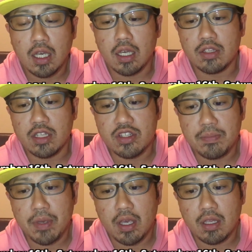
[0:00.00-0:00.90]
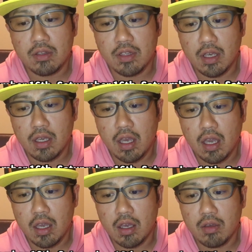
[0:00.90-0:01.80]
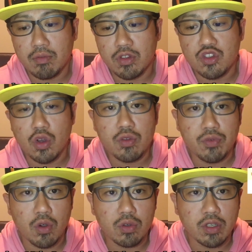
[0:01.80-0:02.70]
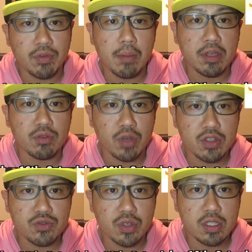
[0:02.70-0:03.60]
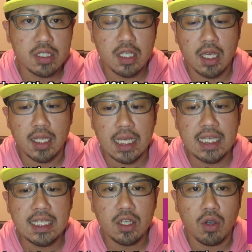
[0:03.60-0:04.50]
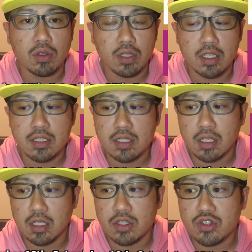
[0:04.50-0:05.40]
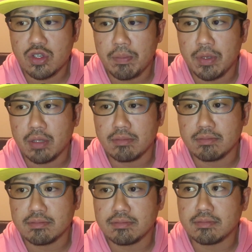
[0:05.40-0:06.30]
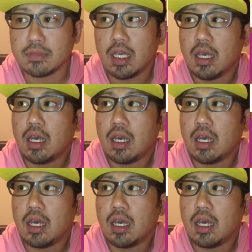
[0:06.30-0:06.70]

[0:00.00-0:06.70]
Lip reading: And in Japan they have Joyful, the family restaurant, and Eon, it's a shopping